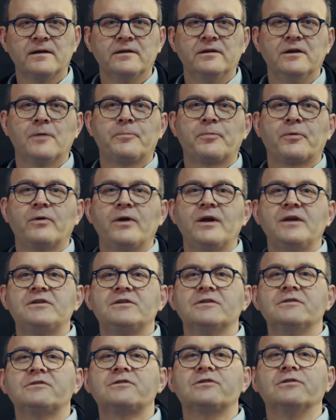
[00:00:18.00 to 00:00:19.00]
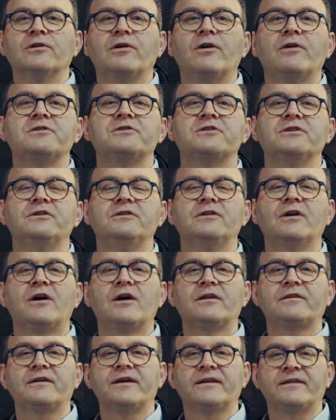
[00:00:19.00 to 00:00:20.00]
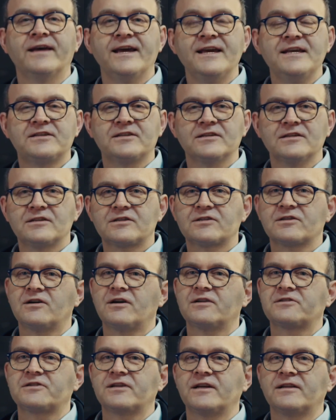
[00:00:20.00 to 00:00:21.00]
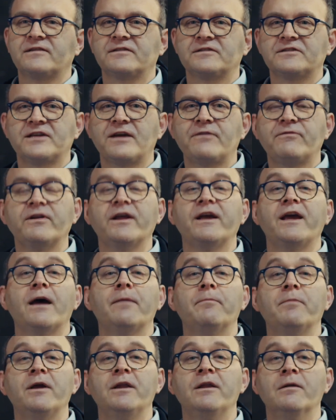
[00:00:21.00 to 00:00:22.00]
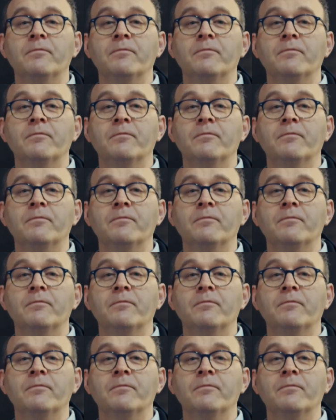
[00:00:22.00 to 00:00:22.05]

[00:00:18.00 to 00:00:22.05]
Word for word: The operations to launch the yacht at Heesen starts at 7 am in